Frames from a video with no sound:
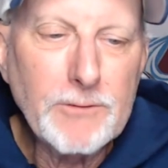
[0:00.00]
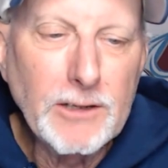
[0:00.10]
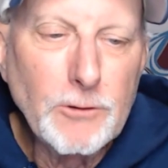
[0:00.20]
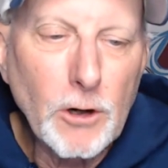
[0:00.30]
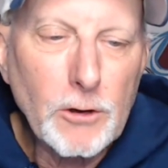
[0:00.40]
they
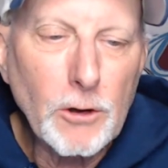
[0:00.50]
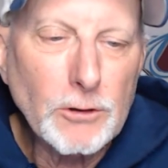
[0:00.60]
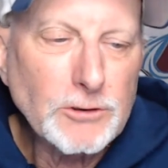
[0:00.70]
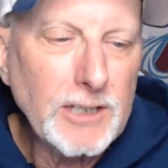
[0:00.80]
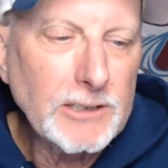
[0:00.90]
took
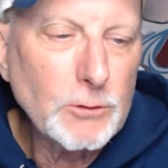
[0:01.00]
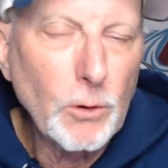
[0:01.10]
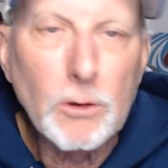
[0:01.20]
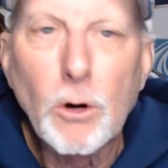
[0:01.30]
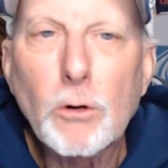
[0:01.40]
Irsay to a
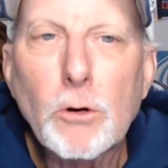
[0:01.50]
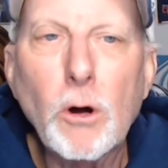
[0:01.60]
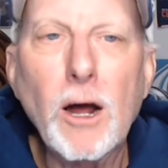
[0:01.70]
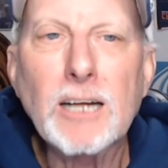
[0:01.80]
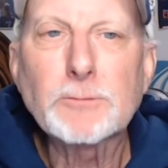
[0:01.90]
local
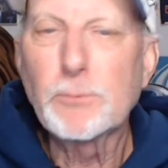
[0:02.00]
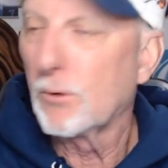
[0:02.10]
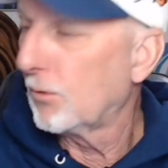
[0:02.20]
hospital